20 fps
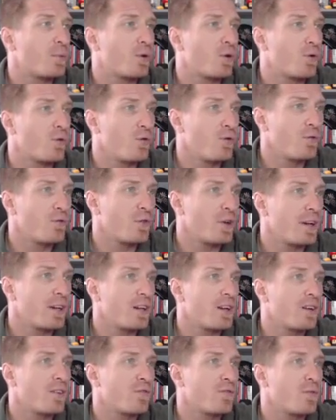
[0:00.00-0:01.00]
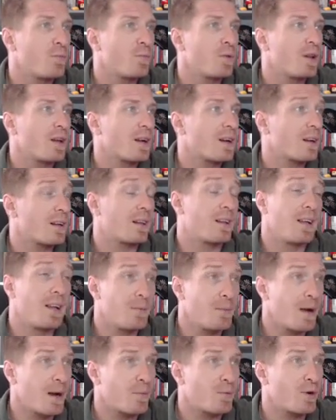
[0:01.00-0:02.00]
proof right here from
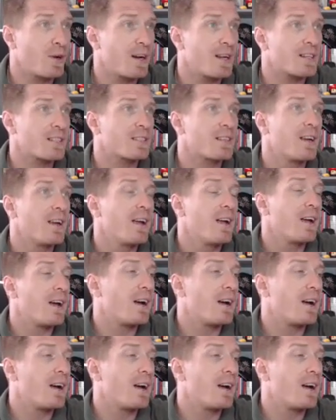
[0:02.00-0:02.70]
ClickBank products.